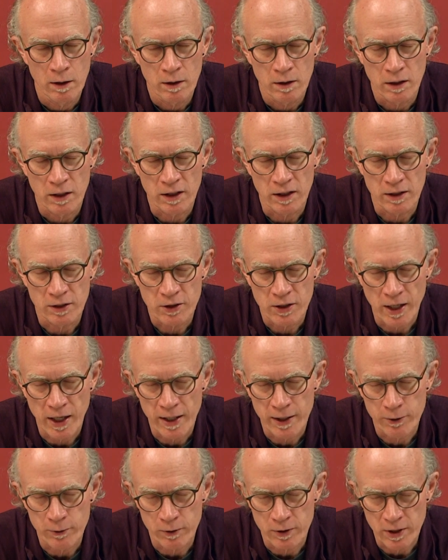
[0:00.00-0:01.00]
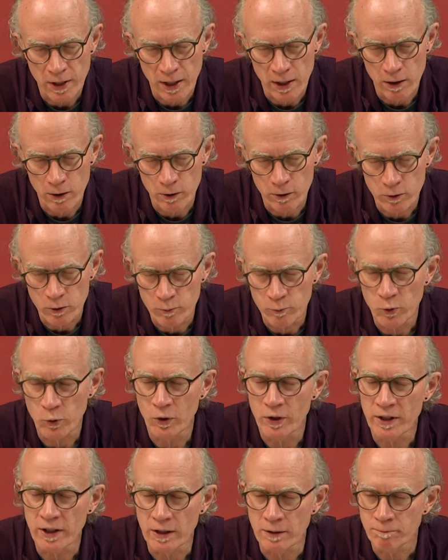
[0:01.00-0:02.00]
Chai-Hu Ja Longu Mu
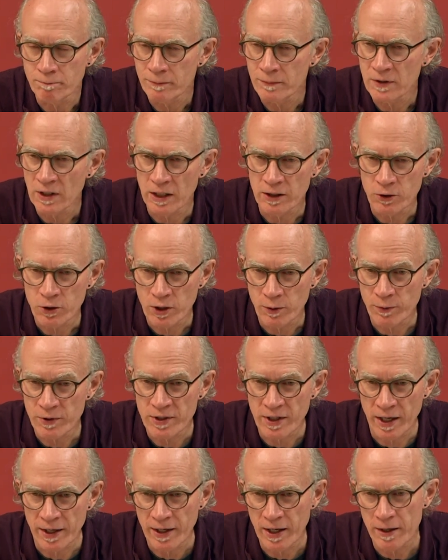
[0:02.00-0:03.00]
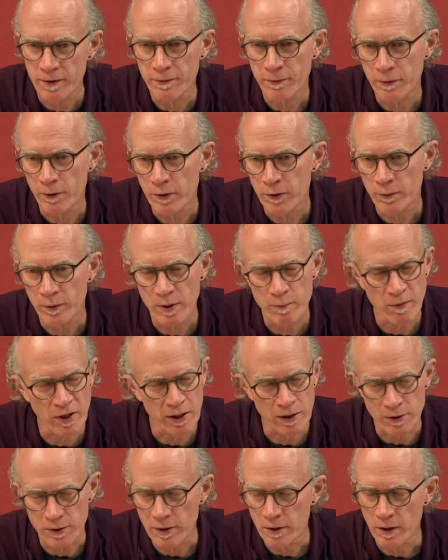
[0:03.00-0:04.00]
Li. And she was on that for 3
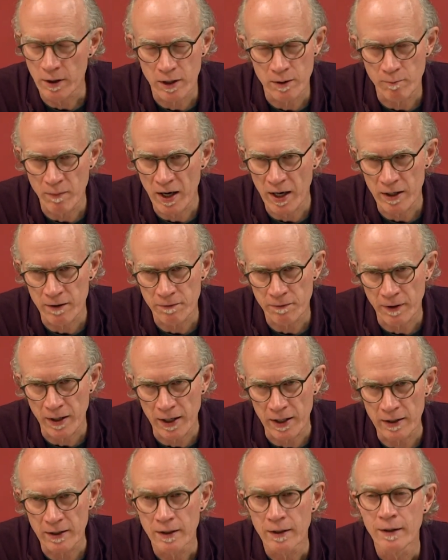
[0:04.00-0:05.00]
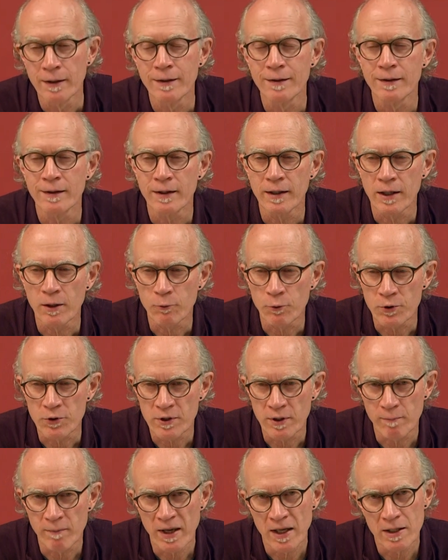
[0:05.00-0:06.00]
months, unmodified. It was
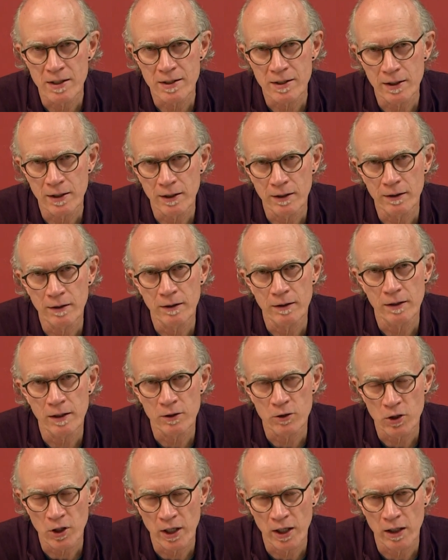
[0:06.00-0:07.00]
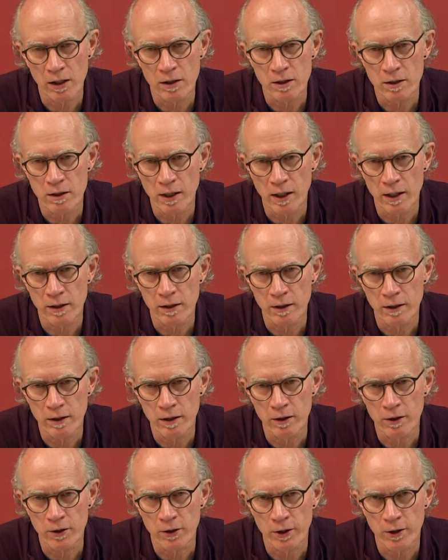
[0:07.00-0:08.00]
amazing the change that
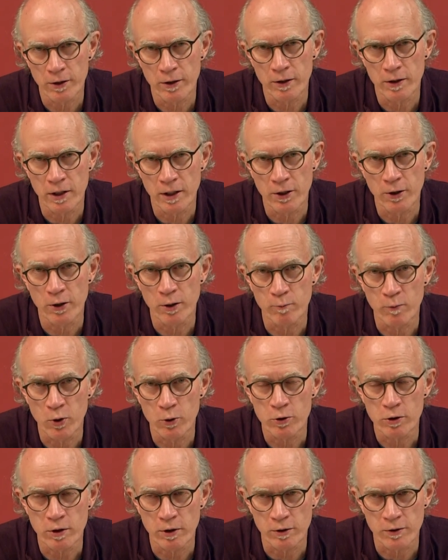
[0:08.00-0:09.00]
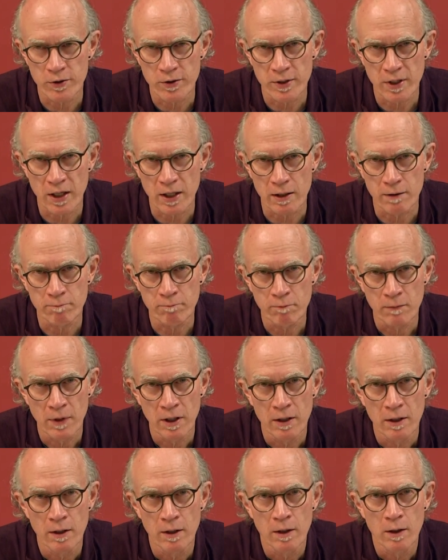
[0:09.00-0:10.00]
occurred in her emotional state.
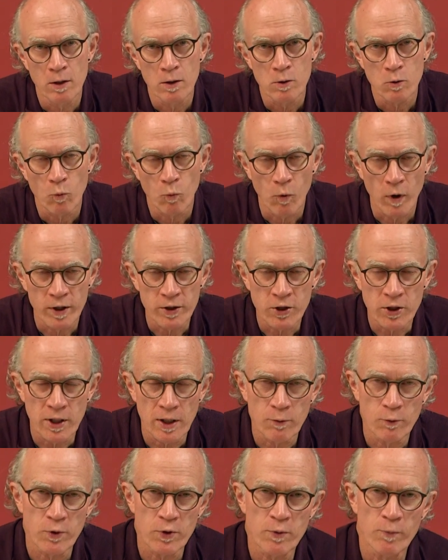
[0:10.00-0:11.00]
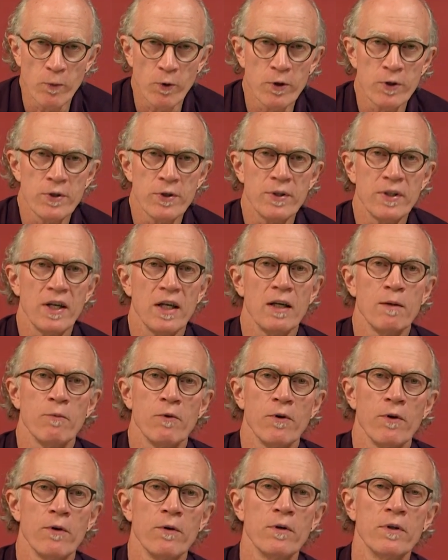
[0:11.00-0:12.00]
Once she was more
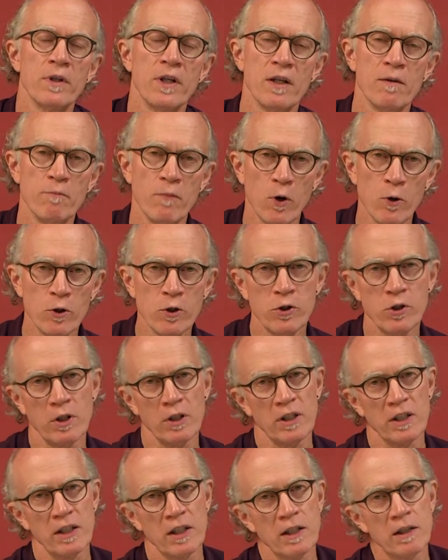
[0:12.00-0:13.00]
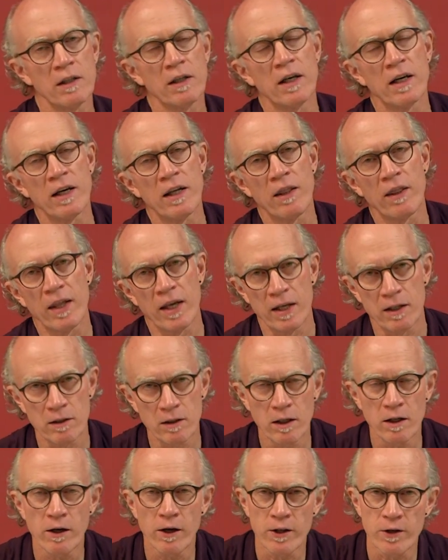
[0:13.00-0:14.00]
stable emotionally,
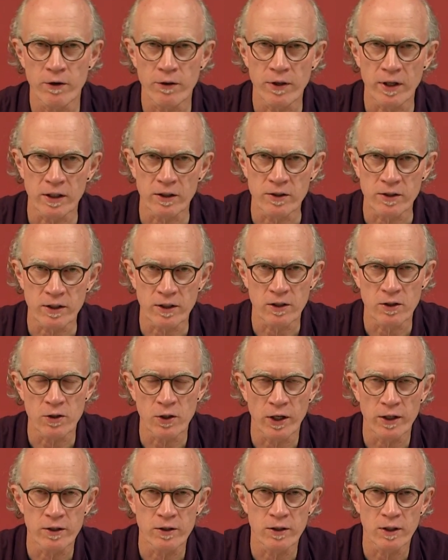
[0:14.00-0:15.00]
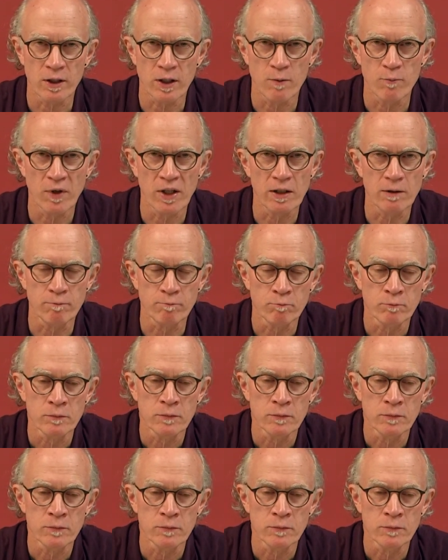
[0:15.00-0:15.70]
then other things could start to come in.